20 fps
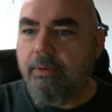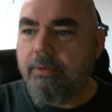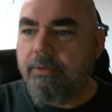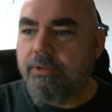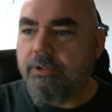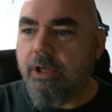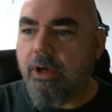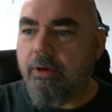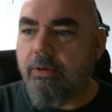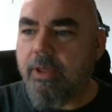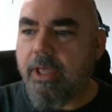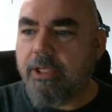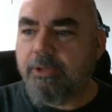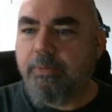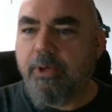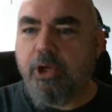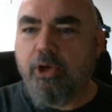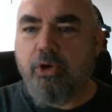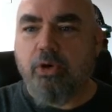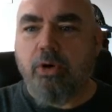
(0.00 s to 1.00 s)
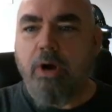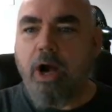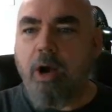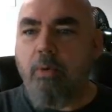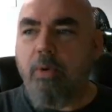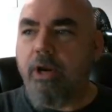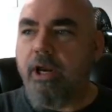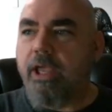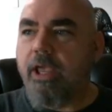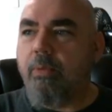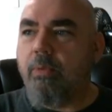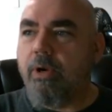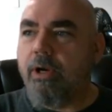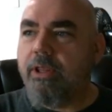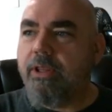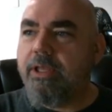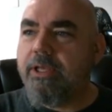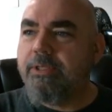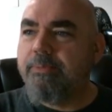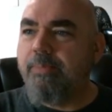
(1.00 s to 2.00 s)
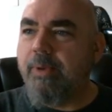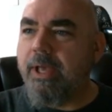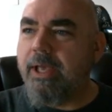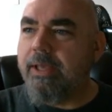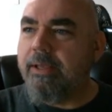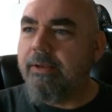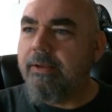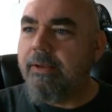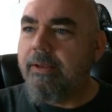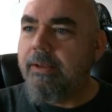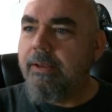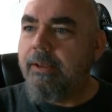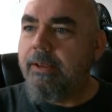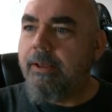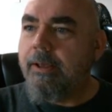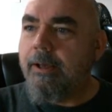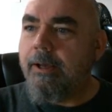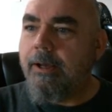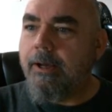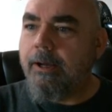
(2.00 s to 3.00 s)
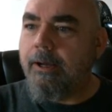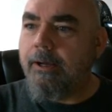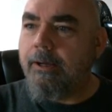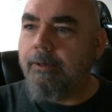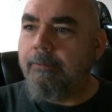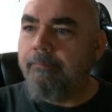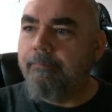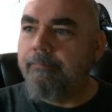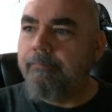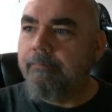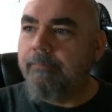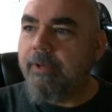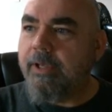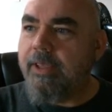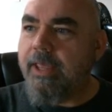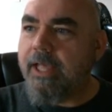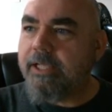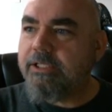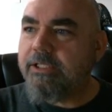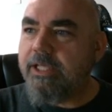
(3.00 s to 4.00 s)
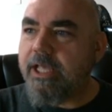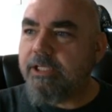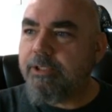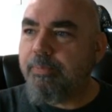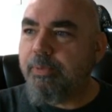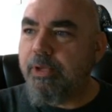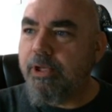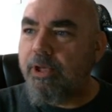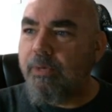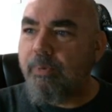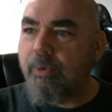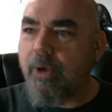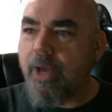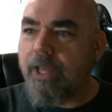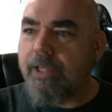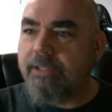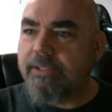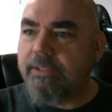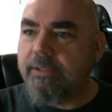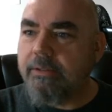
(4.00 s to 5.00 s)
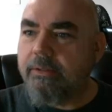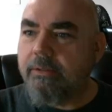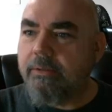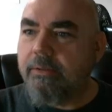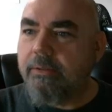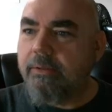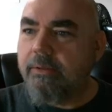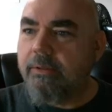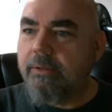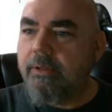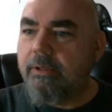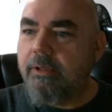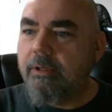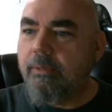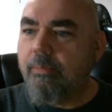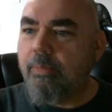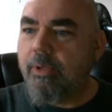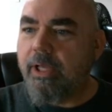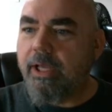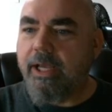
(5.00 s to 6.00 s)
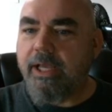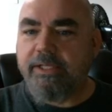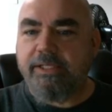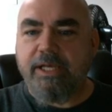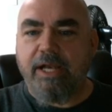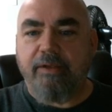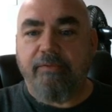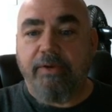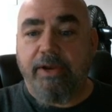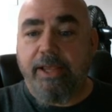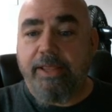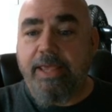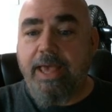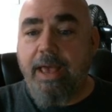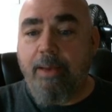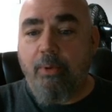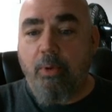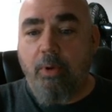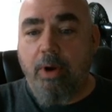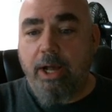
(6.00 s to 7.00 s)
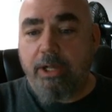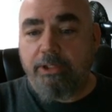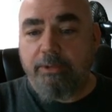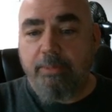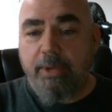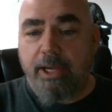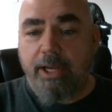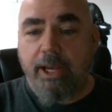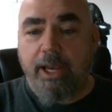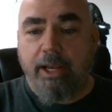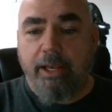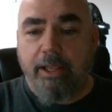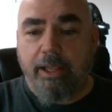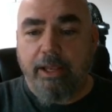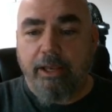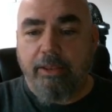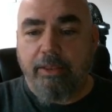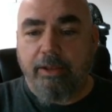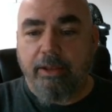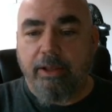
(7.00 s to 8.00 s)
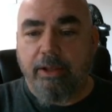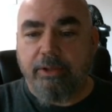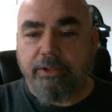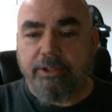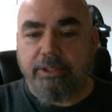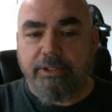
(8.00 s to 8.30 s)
So that's pretty cool. I want to get one of these, but and that's a pretty good price. But like I said, if I get the Apple Watch, I'm not getting anything else